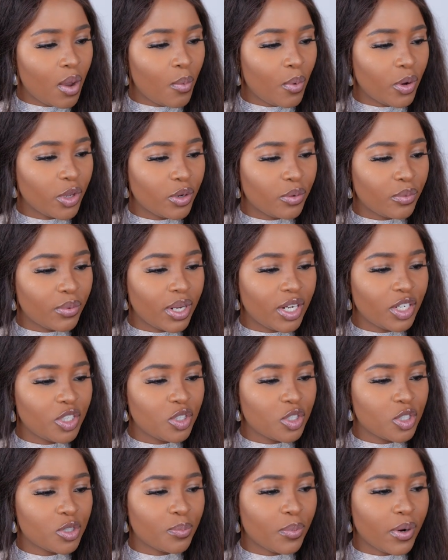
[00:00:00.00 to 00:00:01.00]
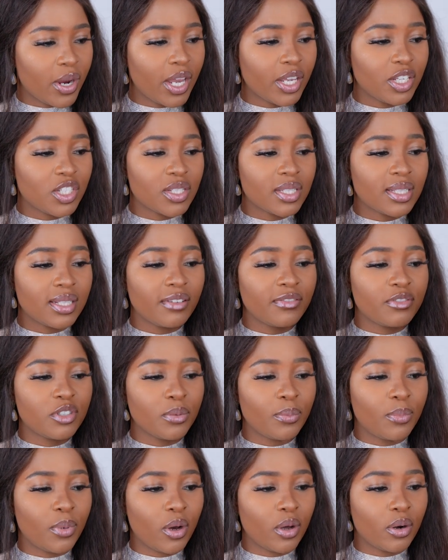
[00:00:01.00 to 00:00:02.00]
When you're ready to spray, just lift
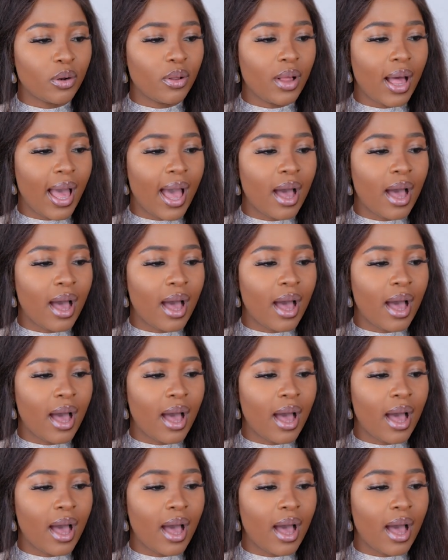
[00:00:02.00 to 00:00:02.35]
your bottle